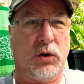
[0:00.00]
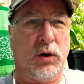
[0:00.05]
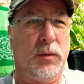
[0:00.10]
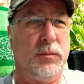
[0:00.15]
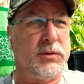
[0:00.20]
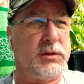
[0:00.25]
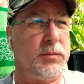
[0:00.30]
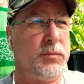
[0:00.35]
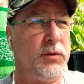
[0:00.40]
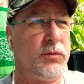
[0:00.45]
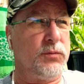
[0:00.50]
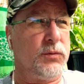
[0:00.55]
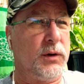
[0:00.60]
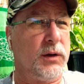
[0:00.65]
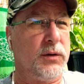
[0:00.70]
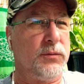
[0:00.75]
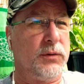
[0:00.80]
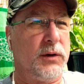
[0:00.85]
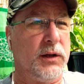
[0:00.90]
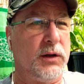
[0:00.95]
herbs to be
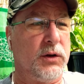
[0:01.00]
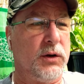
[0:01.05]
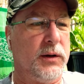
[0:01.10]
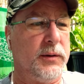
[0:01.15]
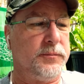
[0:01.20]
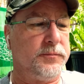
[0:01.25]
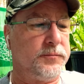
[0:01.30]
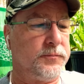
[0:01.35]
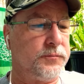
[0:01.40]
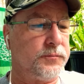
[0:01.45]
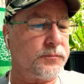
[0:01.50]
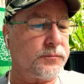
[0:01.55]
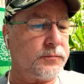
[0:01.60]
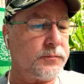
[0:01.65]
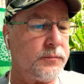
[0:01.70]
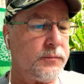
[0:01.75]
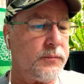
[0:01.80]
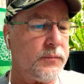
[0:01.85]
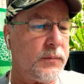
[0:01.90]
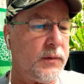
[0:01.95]
really really good.
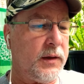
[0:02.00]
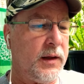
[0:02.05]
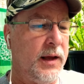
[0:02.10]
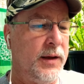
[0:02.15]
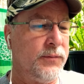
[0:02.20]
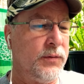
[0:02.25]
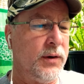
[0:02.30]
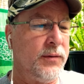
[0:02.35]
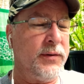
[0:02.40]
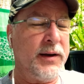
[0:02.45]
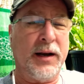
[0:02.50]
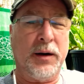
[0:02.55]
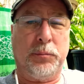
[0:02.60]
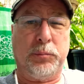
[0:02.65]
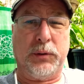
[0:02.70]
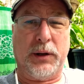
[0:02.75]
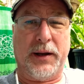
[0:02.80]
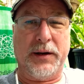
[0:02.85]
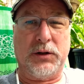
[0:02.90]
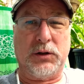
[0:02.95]
If you ever get a
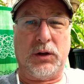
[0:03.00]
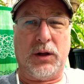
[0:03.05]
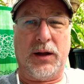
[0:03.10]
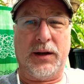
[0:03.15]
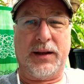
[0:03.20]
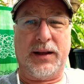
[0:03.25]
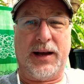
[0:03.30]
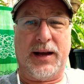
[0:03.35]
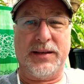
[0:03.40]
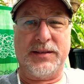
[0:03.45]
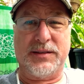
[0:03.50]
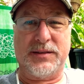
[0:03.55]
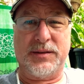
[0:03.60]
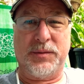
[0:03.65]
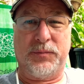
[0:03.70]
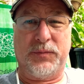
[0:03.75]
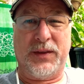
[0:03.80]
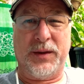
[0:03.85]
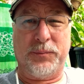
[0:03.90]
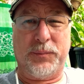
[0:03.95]
blood clot, guys,
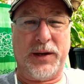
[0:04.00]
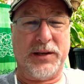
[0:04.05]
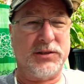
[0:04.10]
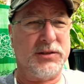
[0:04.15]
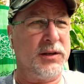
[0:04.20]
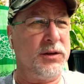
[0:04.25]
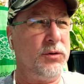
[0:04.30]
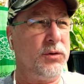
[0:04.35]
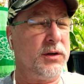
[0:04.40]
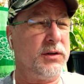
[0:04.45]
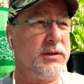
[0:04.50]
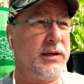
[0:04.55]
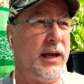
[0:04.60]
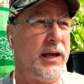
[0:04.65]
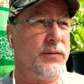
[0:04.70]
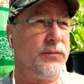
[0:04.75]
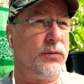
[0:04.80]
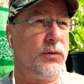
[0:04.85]
the, the best thing you can take